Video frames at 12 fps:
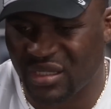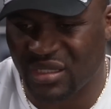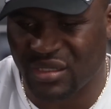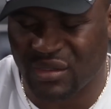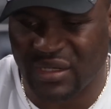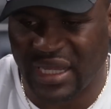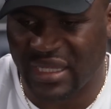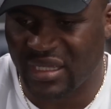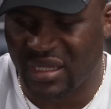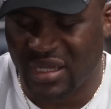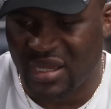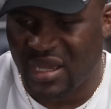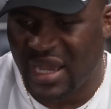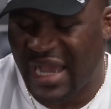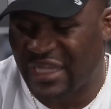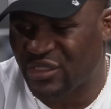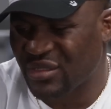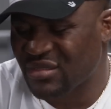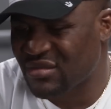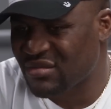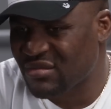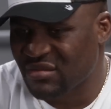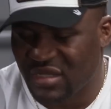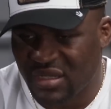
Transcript: you know, like I just